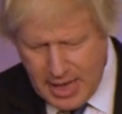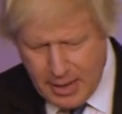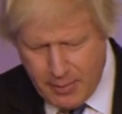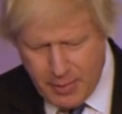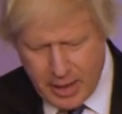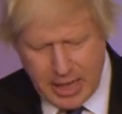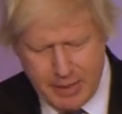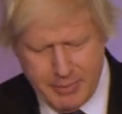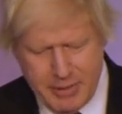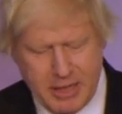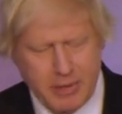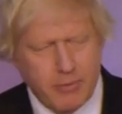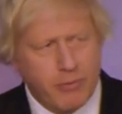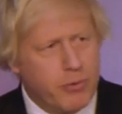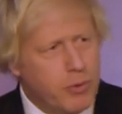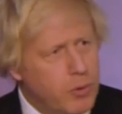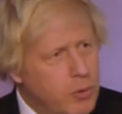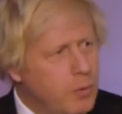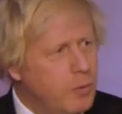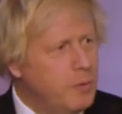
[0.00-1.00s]
We're going to be
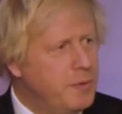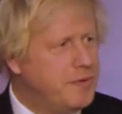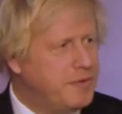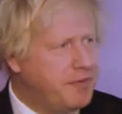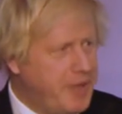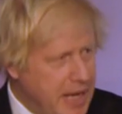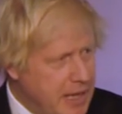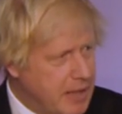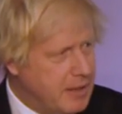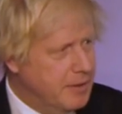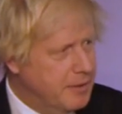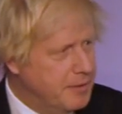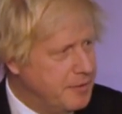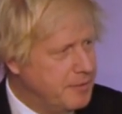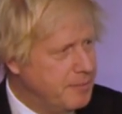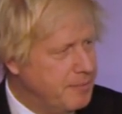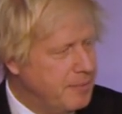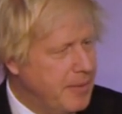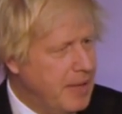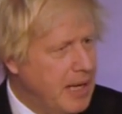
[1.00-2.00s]
rules
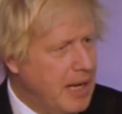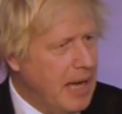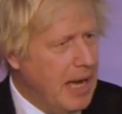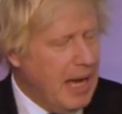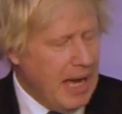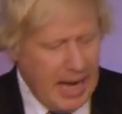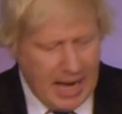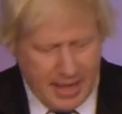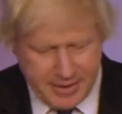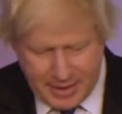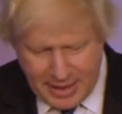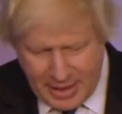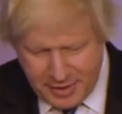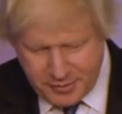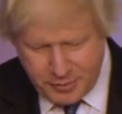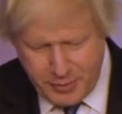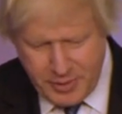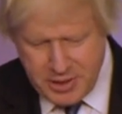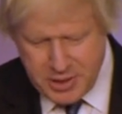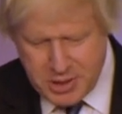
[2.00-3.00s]
takers. And
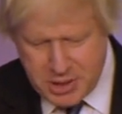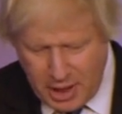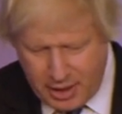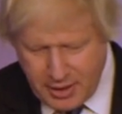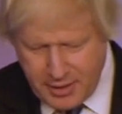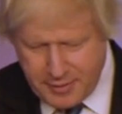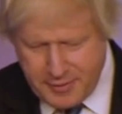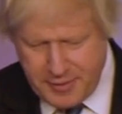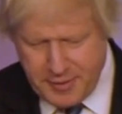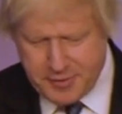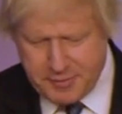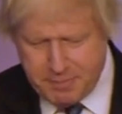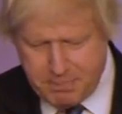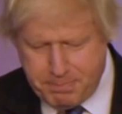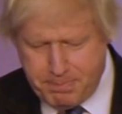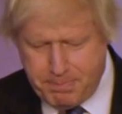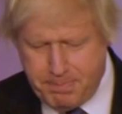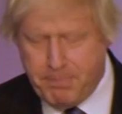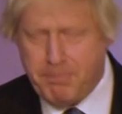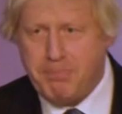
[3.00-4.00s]
unless we junk this
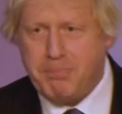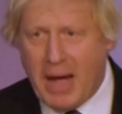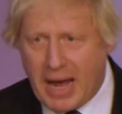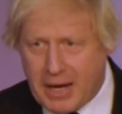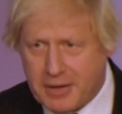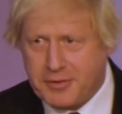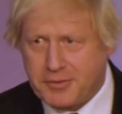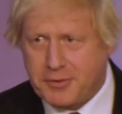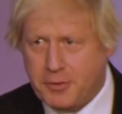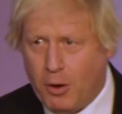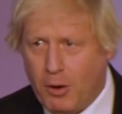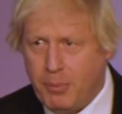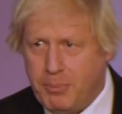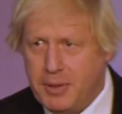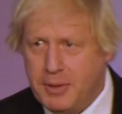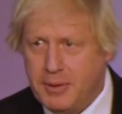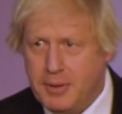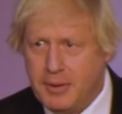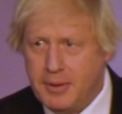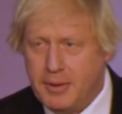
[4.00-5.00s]

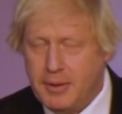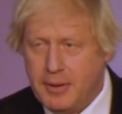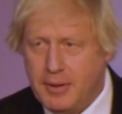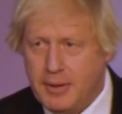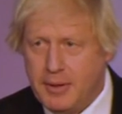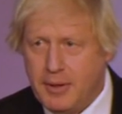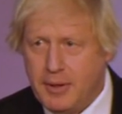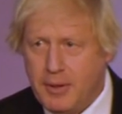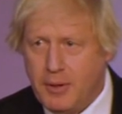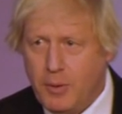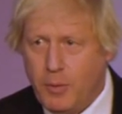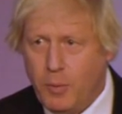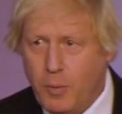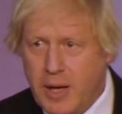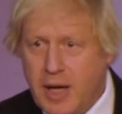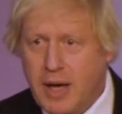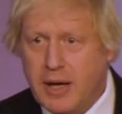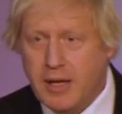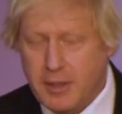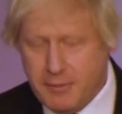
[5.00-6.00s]
backstop,
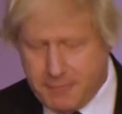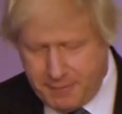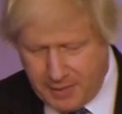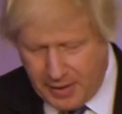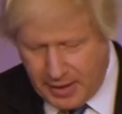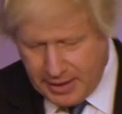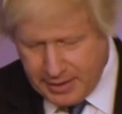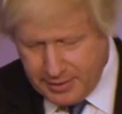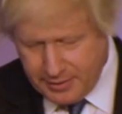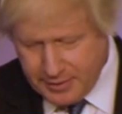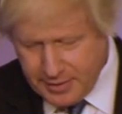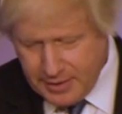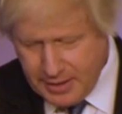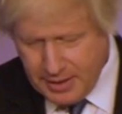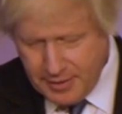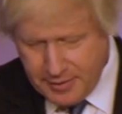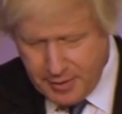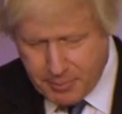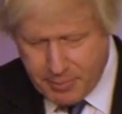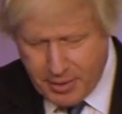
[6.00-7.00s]
we are going to find
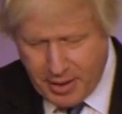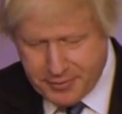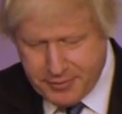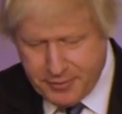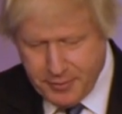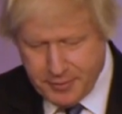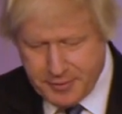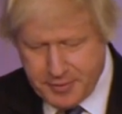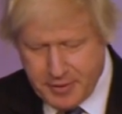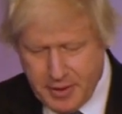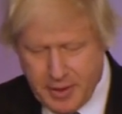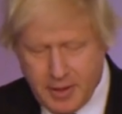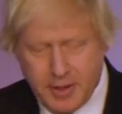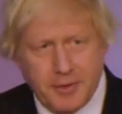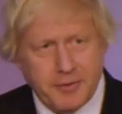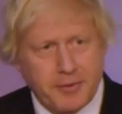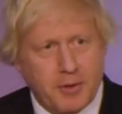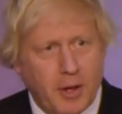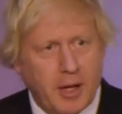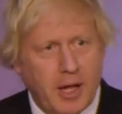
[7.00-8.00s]
that Brussels
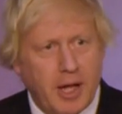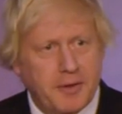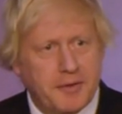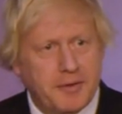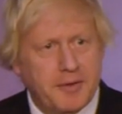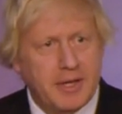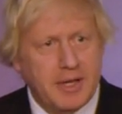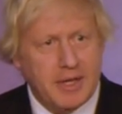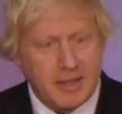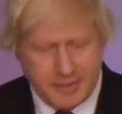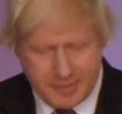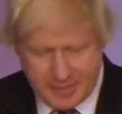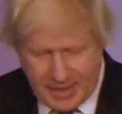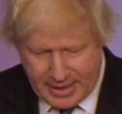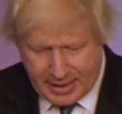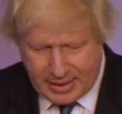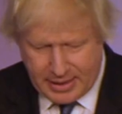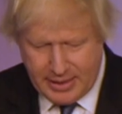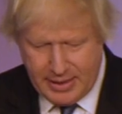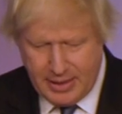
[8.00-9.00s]
has got us
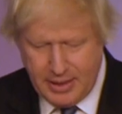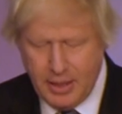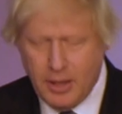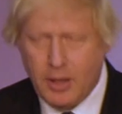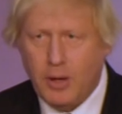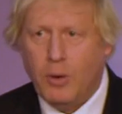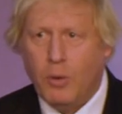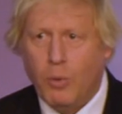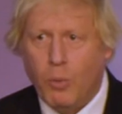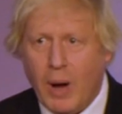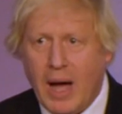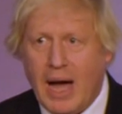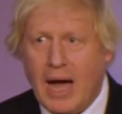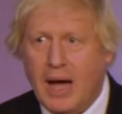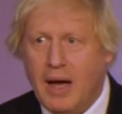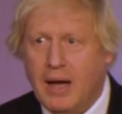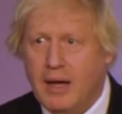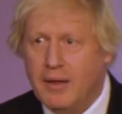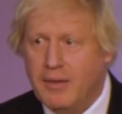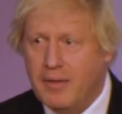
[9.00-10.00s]
exactly
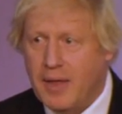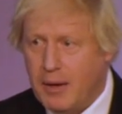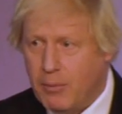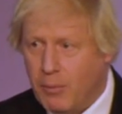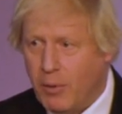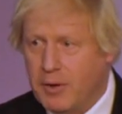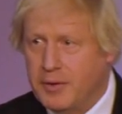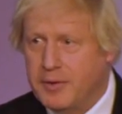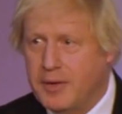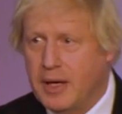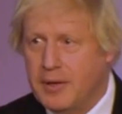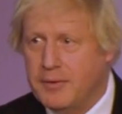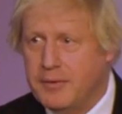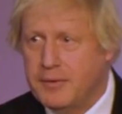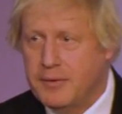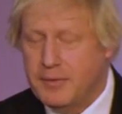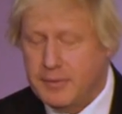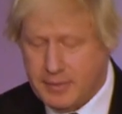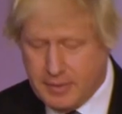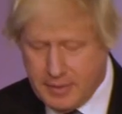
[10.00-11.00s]
where they want
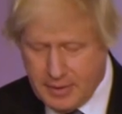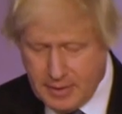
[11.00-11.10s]
us.